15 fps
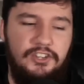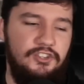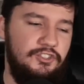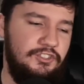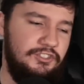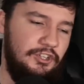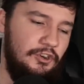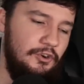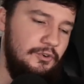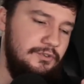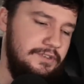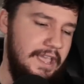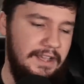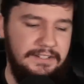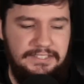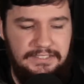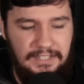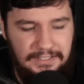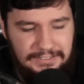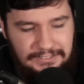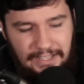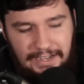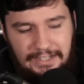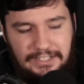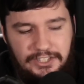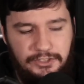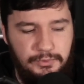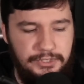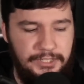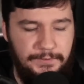So now to start cycling
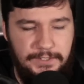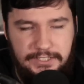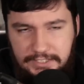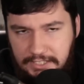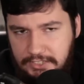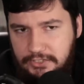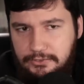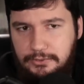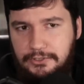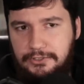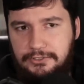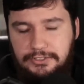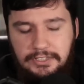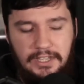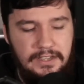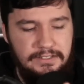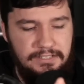through different distros